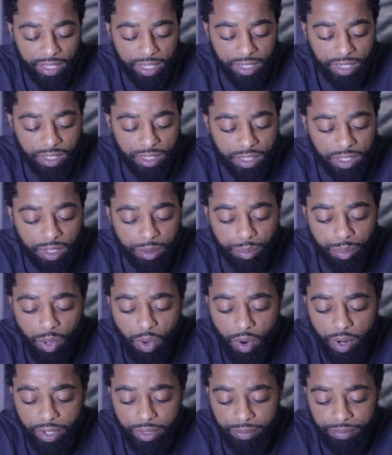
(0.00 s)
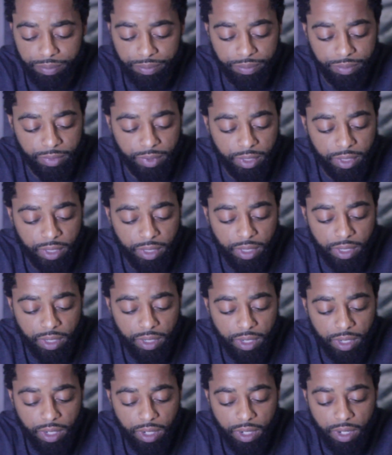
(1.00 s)
think this is important.
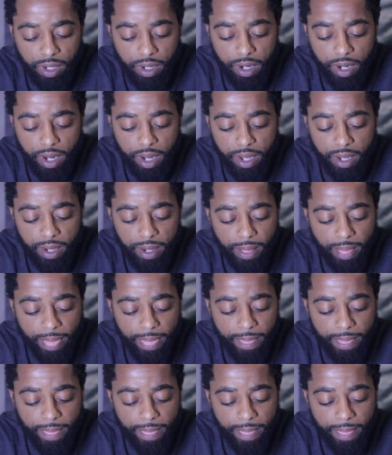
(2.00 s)
All right.